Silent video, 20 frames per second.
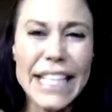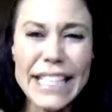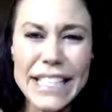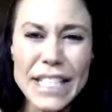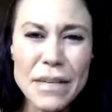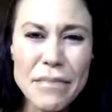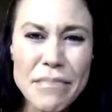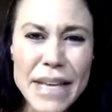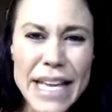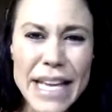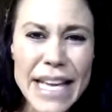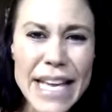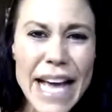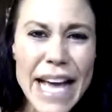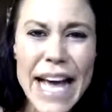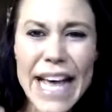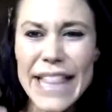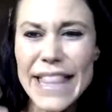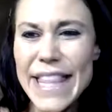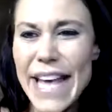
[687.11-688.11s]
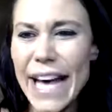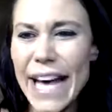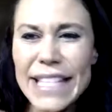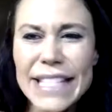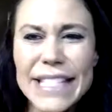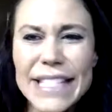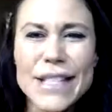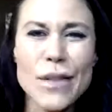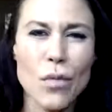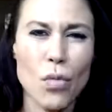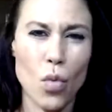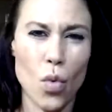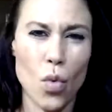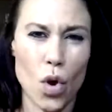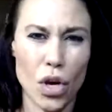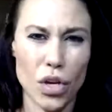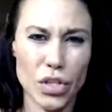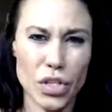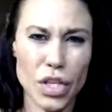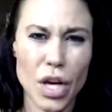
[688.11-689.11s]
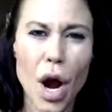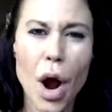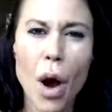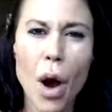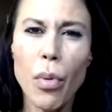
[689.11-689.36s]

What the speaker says: to me, that is the worst.